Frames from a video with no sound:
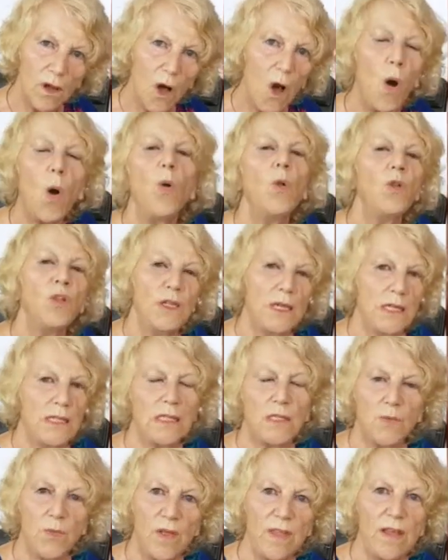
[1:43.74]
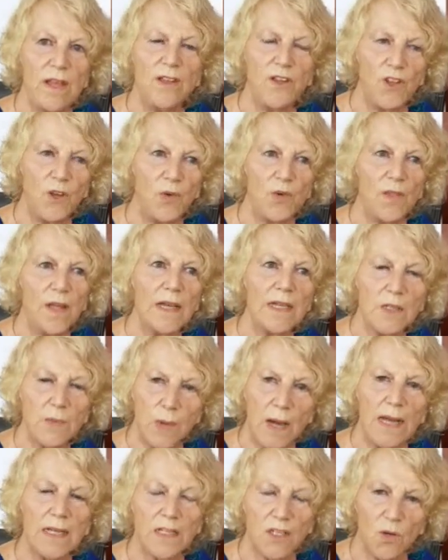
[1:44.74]
wholeness within you. That's
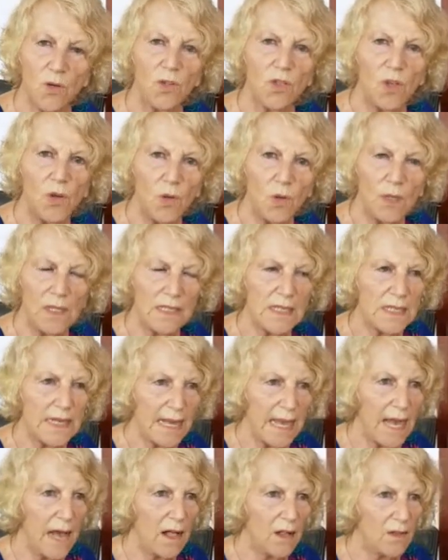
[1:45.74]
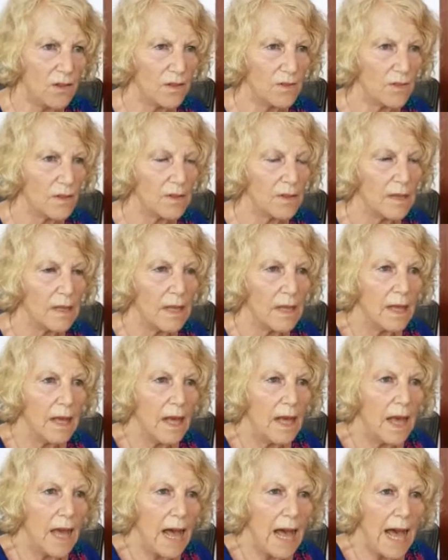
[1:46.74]
why it's called holistic health.
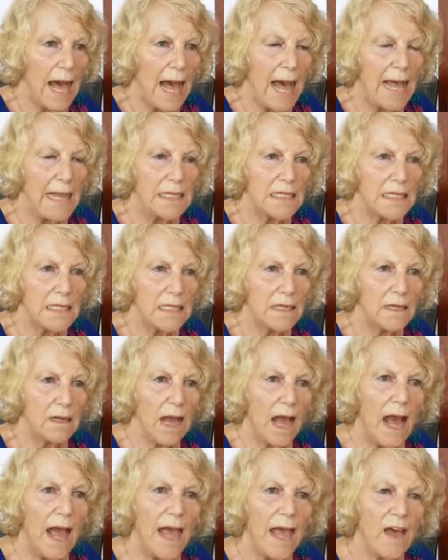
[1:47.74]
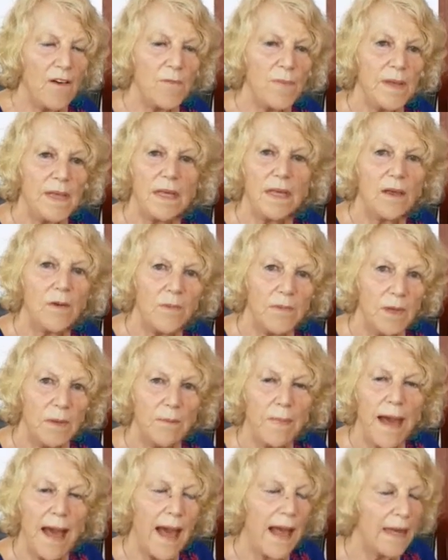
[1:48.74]
And I have been
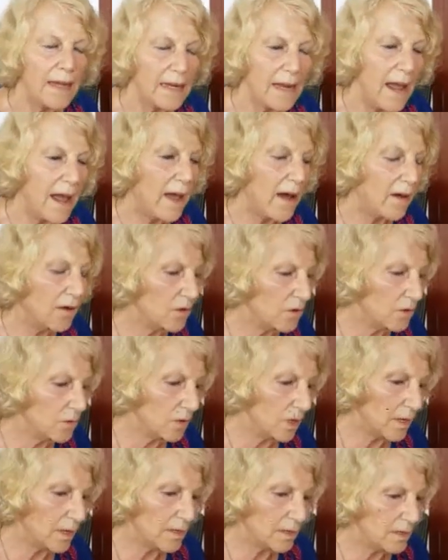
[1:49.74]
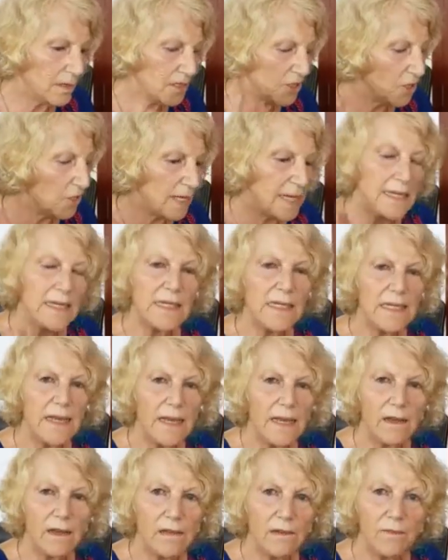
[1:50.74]
coming back now to
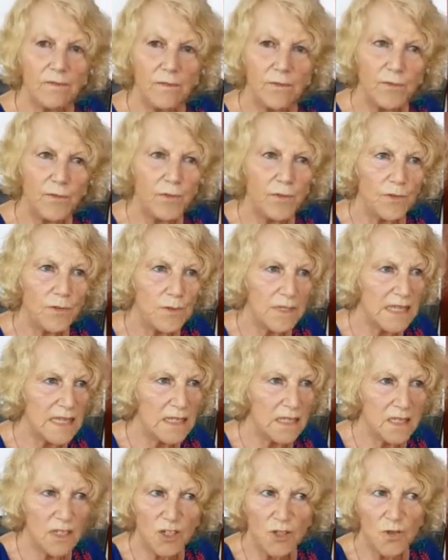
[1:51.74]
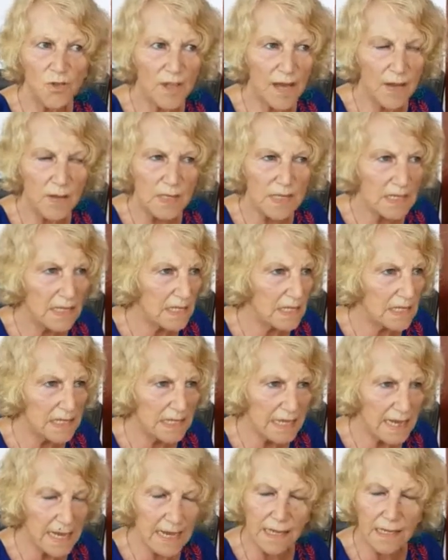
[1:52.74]
India since
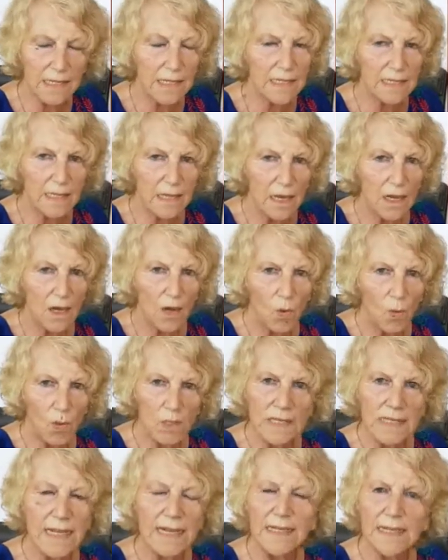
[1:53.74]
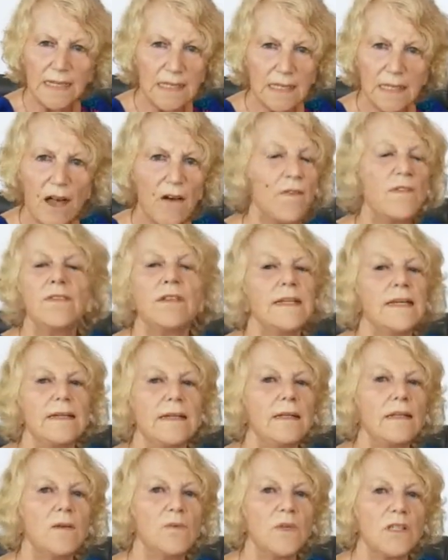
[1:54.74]
2006. Once I discovered
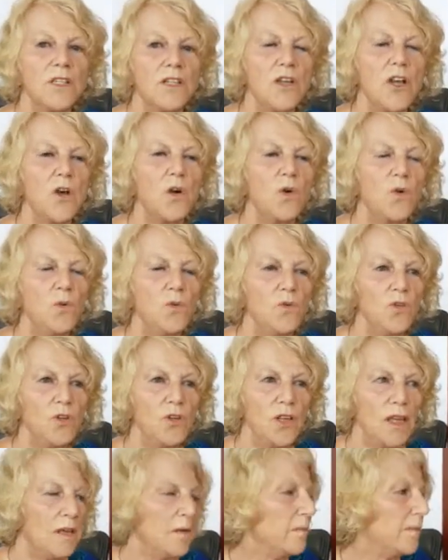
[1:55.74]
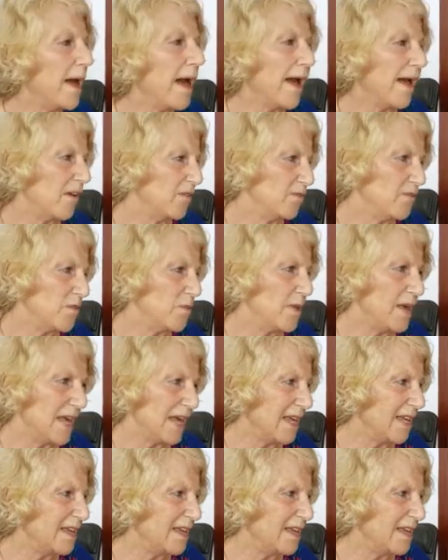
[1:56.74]
it, there was no looking back for me.